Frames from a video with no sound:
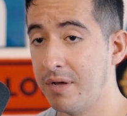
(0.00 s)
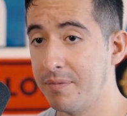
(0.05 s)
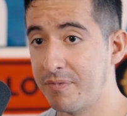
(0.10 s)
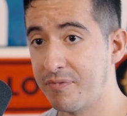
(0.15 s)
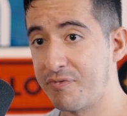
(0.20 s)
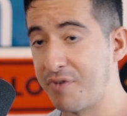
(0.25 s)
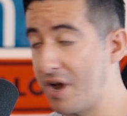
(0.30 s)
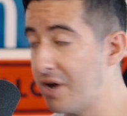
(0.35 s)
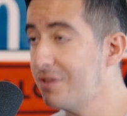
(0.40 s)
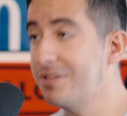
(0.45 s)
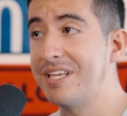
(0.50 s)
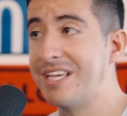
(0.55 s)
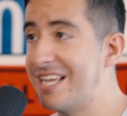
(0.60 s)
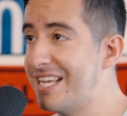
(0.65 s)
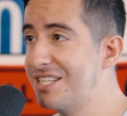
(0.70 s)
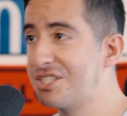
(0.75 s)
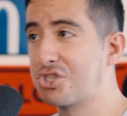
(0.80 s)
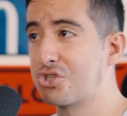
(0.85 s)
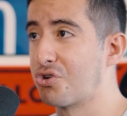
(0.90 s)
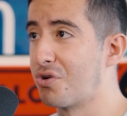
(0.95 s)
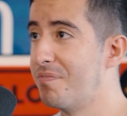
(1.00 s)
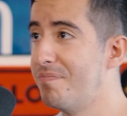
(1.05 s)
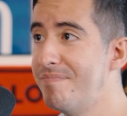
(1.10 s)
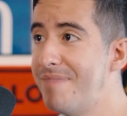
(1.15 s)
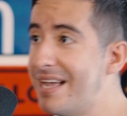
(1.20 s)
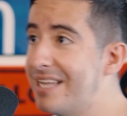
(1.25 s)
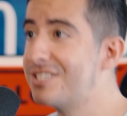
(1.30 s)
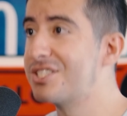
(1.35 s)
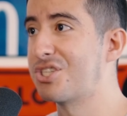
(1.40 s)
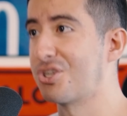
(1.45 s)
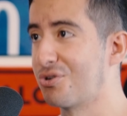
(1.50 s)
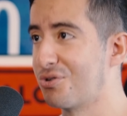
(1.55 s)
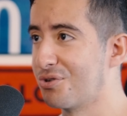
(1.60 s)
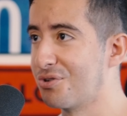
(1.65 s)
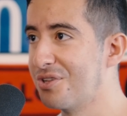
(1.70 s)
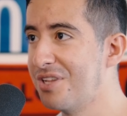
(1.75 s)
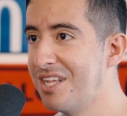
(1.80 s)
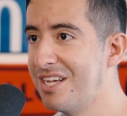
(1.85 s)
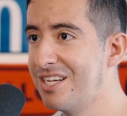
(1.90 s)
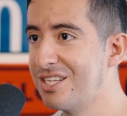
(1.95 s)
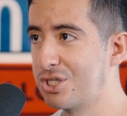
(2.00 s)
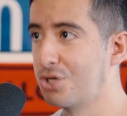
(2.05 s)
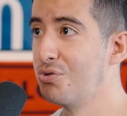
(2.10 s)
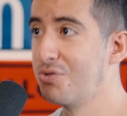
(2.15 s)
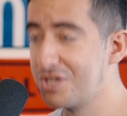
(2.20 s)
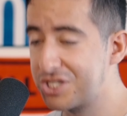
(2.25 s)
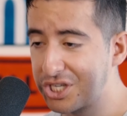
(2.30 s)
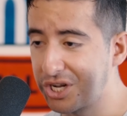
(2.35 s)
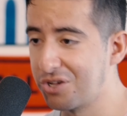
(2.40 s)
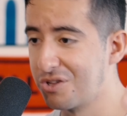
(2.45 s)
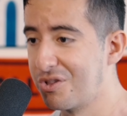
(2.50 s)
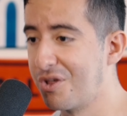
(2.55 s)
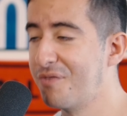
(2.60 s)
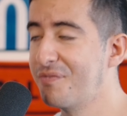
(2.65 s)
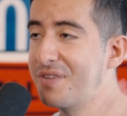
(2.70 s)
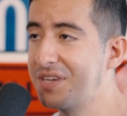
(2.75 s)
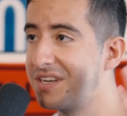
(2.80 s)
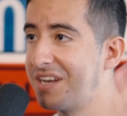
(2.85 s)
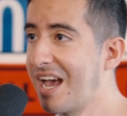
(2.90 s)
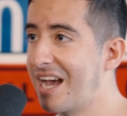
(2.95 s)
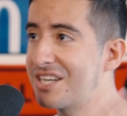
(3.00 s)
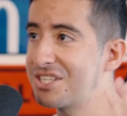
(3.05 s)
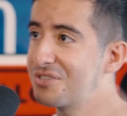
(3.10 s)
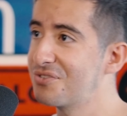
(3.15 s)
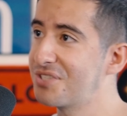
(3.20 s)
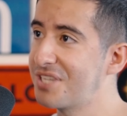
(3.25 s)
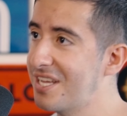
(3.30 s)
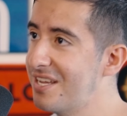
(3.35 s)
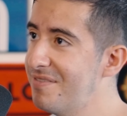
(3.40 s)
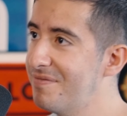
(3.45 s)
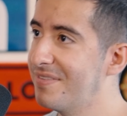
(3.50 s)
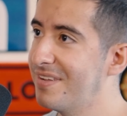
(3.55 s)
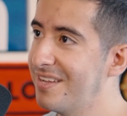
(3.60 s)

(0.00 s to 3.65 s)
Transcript: fairly instrumental to this Colombian national team.